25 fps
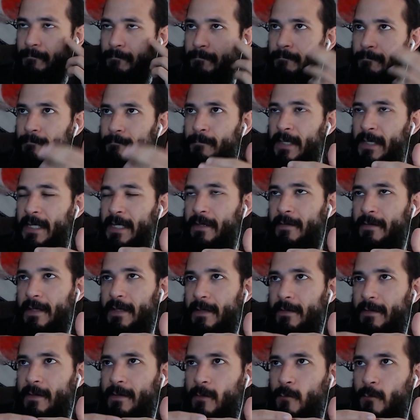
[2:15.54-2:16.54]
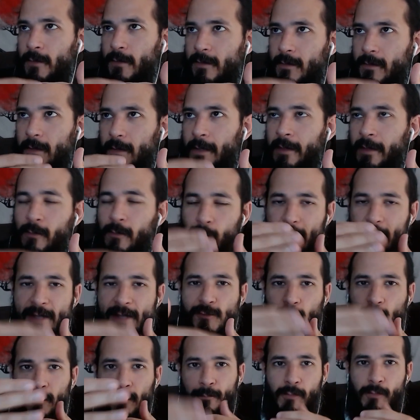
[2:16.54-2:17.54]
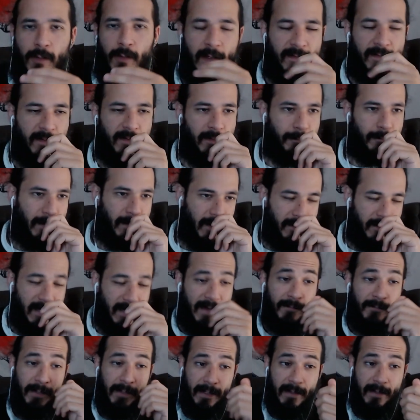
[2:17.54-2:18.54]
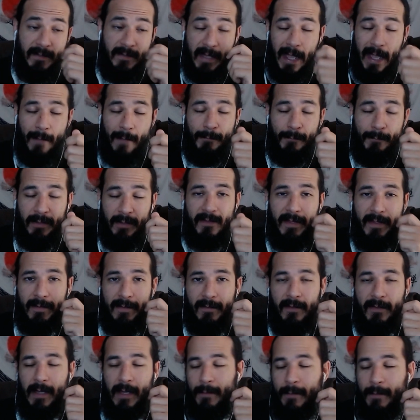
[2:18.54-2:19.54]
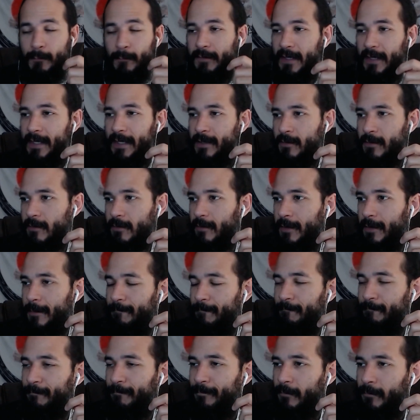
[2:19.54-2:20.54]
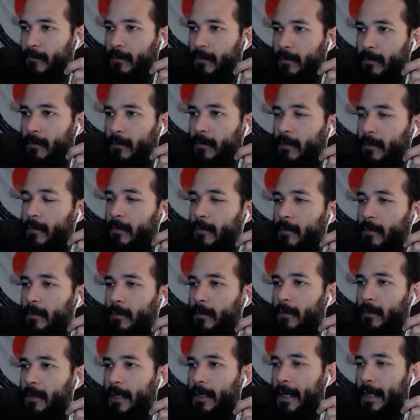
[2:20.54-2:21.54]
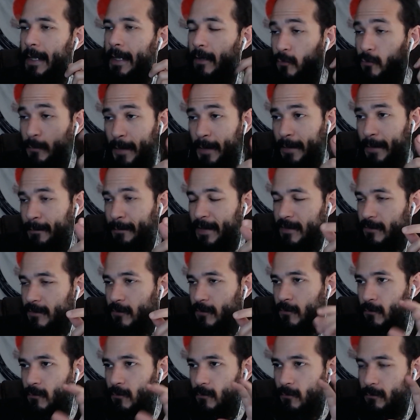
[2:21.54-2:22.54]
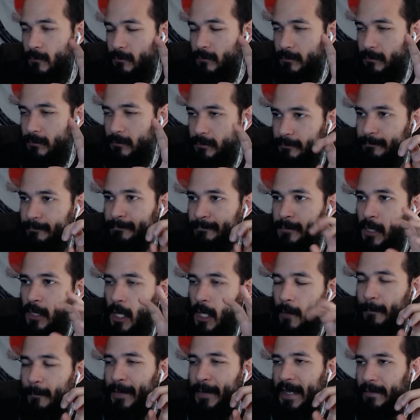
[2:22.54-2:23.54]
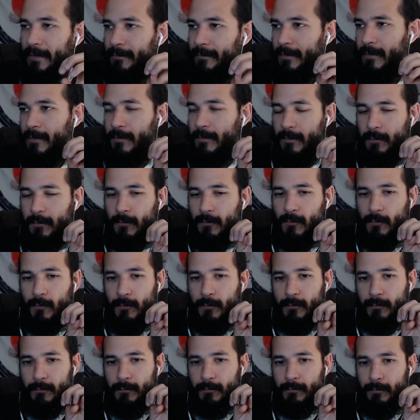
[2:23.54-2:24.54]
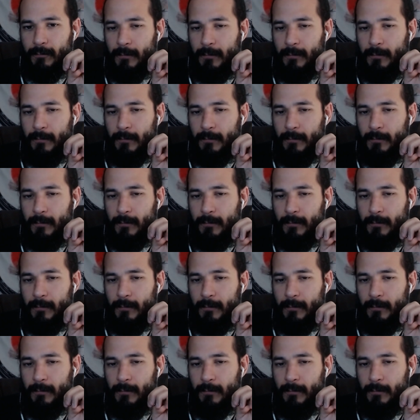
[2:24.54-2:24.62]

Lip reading: meaning that there was a gradual process because everything has happened simultaneously. And I'll do my best to compact this into